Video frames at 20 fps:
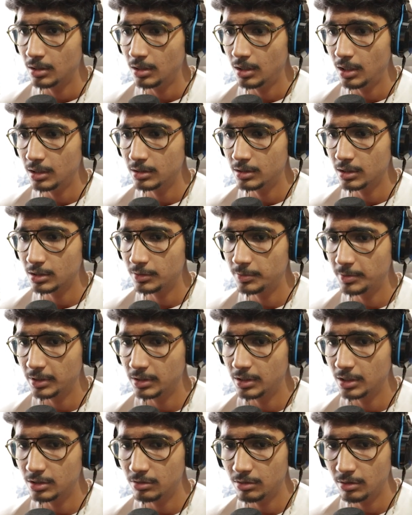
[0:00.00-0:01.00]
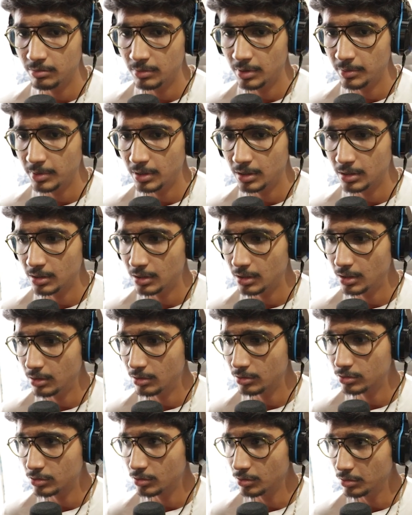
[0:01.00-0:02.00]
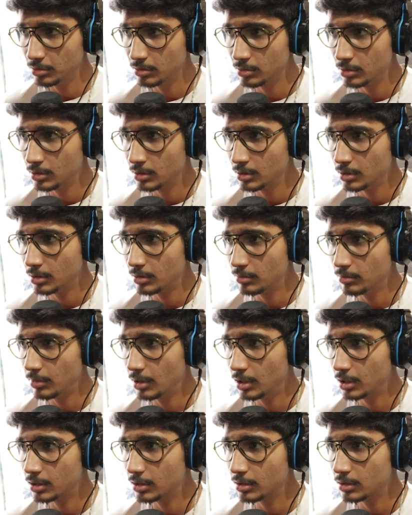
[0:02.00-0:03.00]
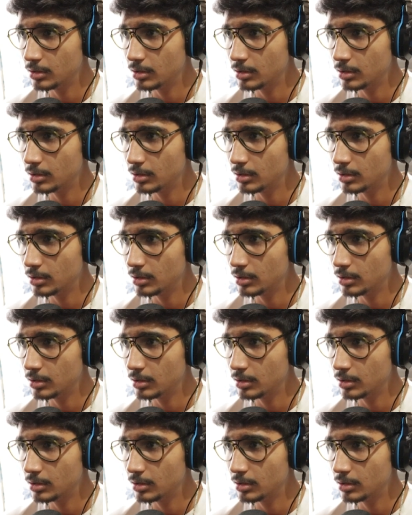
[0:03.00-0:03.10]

let's just pick this one. Maybe it looks cool. But